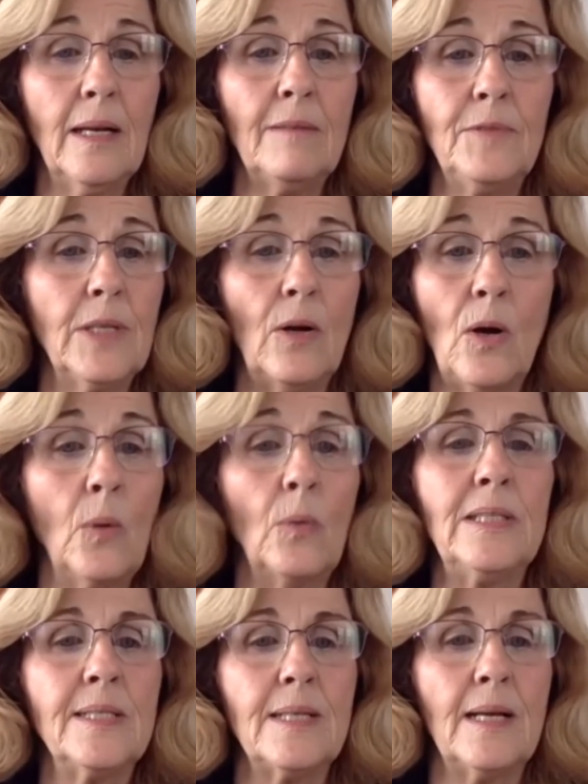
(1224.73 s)
i've
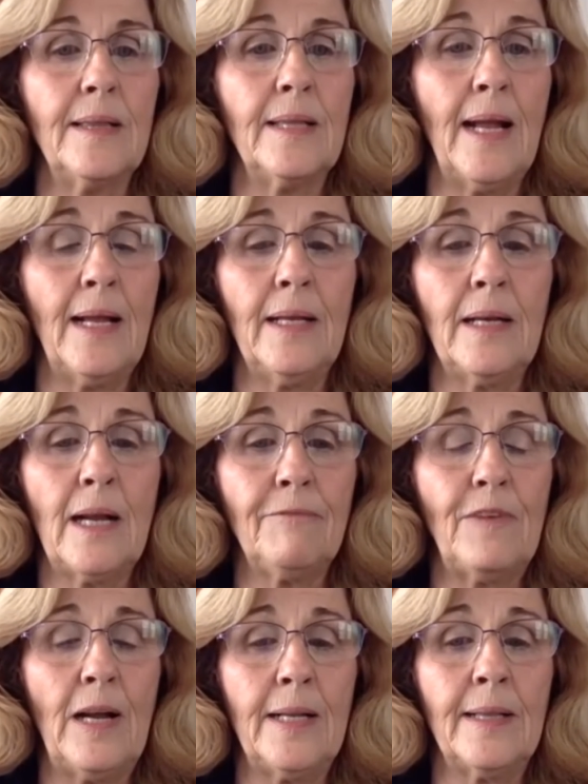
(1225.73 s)
always done that and i
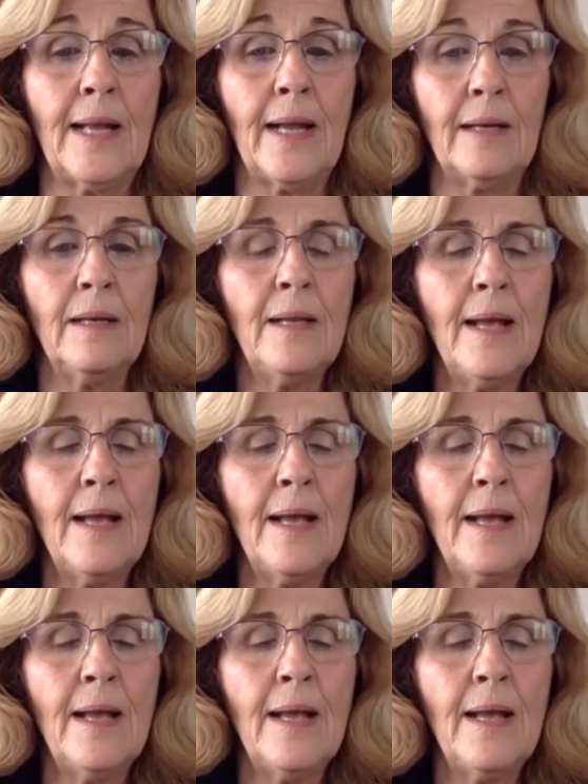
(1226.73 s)
find that